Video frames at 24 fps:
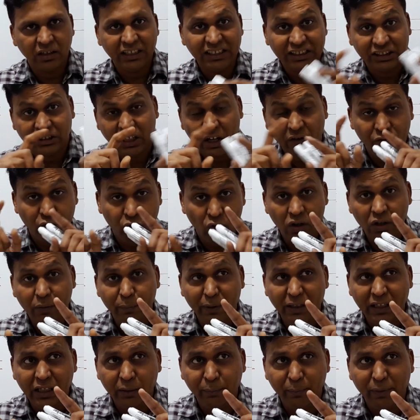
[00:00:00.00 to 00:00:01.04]

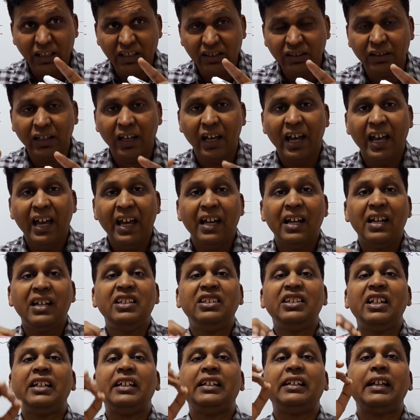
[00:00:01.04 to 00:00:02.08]
it is
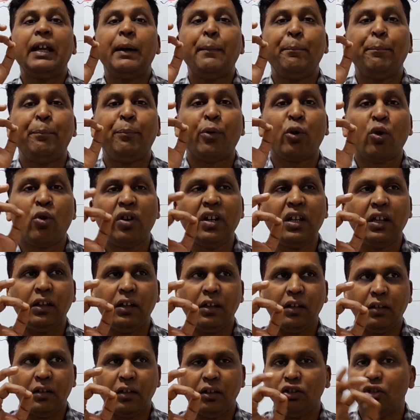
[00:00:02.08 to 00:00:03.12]
a
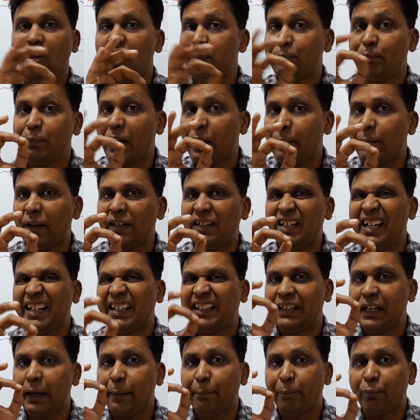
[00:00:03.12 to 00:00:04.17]
temporary, not permanent,
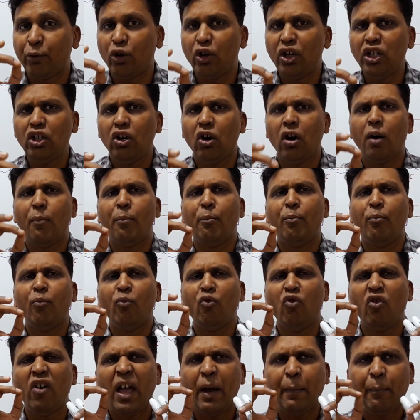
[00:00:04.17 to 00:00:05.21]
temporary or
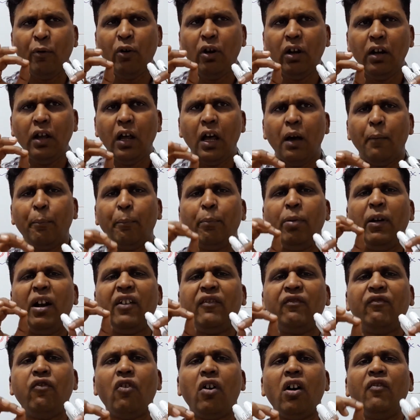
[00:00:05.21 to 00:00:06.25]
movable
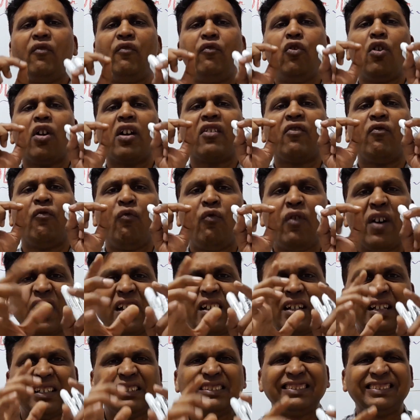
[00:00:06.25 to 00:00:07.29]
platform for
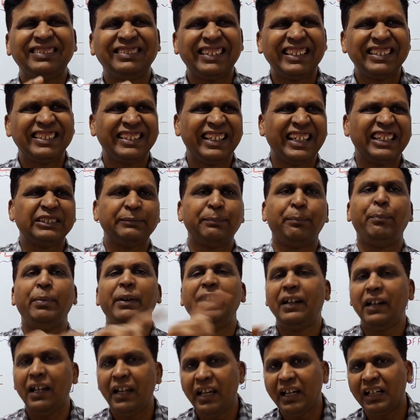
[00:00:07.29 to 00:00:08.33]
workers such as
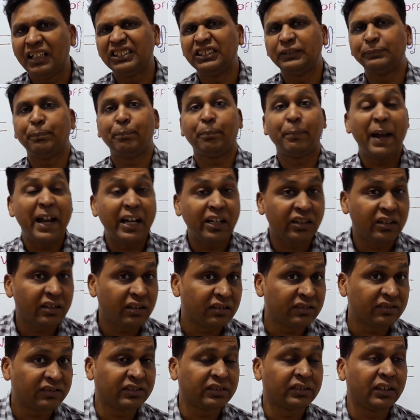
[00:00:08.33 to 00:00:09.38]
bricklayers,
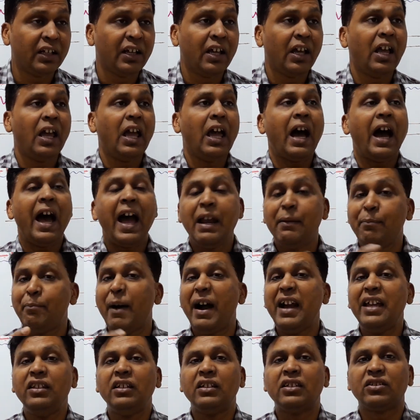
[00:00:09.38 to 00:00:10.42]
painters and
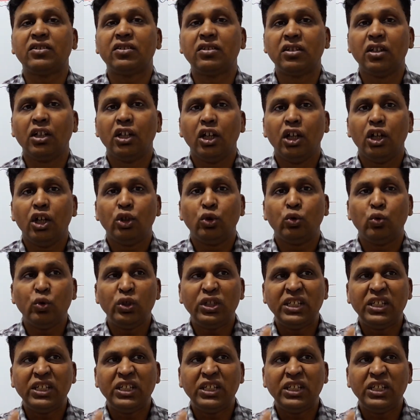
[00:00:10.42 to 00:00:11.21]
miners to